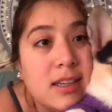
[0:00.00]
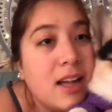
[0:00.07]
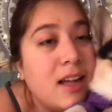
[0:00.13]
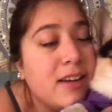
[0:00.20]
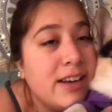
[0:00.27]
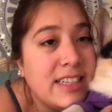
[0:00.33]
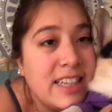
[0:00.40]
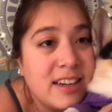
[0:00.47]

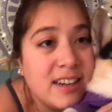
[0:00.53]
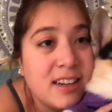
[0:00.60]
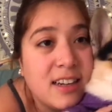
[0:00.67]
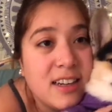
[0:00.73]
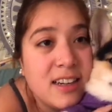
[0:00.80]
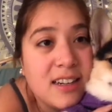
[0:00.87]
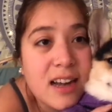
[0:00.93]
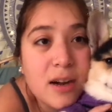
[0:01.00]
Okay.
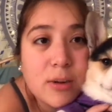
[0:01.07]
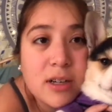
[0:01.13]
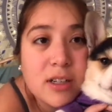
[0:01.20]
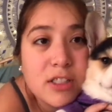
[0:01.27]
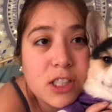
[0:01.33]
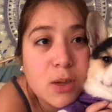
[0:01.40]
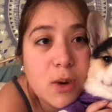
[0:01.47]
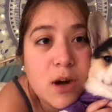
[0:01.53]

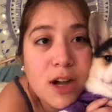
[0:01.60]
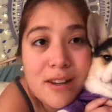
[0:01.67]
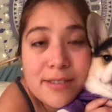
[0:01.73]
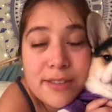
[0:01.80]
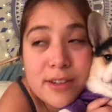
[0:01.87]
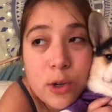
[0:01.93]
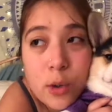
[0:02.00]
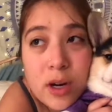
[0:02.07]

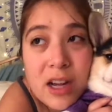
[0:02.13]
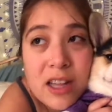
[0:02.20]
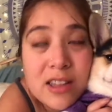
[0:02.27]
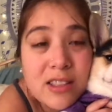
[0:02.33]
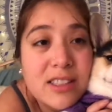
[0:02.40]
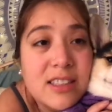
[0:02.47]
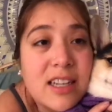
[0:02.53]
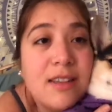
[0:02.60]
All right, Tater.
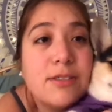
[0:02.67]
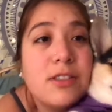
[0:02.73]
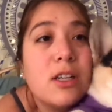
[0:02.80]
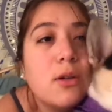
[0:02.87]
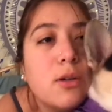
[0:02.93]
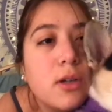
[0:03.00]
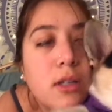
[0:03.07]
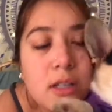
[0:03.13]
Now
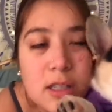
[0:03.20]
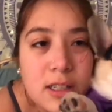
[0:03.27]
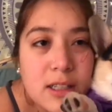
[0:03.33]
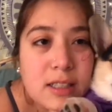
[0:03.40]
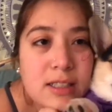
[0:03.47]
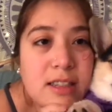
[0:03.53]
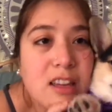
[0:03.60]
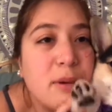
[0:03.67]
we're gonna
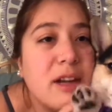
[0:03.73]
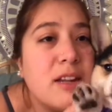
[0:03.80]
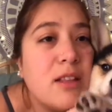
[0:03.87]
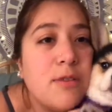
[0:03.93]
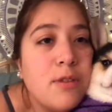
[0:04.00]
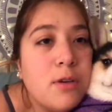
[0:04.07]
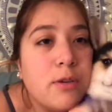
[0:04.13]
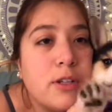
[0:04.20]
show off
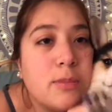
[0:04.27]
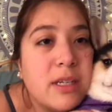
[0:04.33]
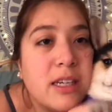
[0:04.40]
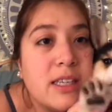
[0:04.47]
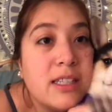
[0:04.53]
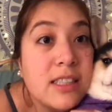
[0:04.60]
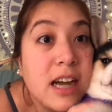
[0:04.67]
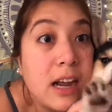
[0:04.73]
your
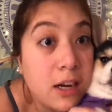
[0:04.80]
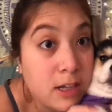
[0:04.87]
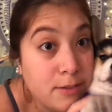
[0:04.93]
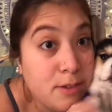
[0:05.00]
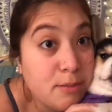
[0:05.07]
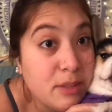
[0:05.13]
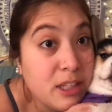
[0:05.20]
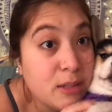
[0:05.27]
other
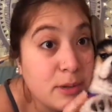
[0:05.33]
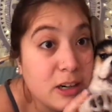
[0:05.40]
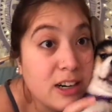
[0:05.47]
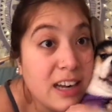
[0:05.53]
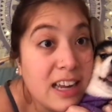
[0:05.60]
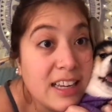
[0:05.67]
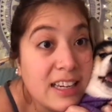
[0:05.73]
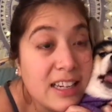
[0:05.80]
stuff. So
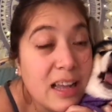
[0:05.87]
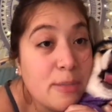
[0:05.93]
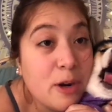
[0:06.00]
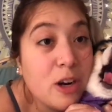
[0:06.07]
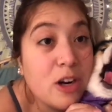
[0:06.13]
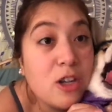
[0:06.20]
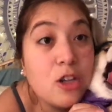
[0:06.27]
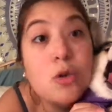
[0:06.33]

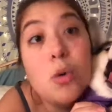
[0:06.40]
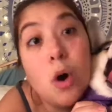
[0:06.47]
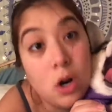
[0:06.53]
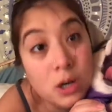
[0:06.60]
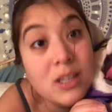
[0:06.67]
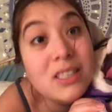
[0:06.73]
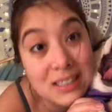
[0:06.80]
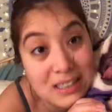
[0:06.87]
say goodbye to
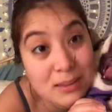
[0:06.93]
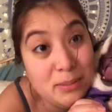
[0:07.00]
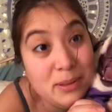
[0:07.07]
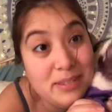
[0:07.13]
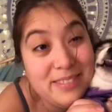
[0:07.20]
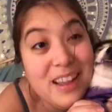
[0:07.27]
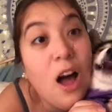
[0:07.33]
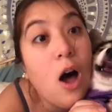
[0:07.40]
the viewers
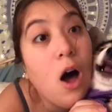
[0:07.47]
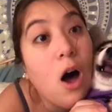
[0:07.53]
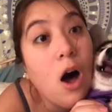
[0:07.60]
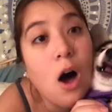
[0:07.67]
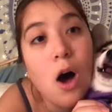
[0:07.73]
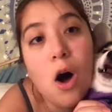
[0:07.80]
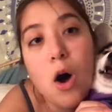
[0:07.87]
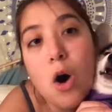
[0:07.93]
because
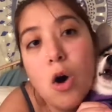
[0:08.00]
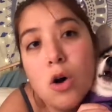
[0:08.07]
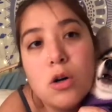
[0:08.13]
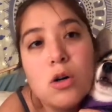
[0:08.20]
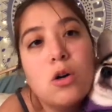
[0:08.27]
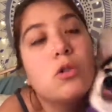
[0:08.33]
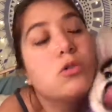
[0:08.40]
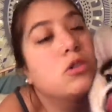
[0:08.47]
I already filmed the
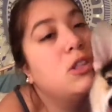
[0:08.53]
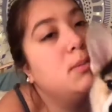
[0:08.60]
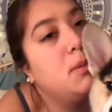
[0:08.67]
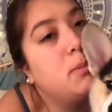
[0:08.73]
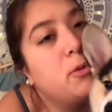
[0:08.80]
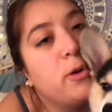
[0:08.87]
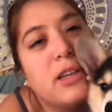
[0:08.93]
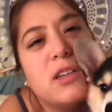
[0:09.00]
other part,
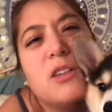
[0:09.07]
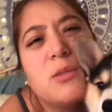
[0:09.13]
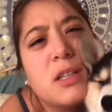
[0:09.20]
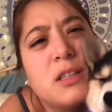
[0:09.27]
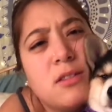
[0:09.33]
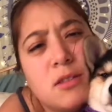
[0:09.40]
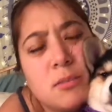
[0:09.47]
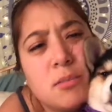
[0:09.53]
and in that
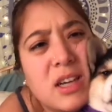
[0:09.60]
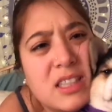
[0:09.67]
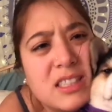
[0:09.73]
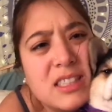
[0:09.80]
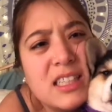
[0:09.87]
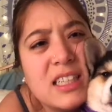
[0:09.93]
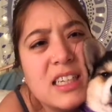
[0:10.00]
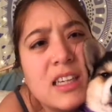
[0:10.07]
part you are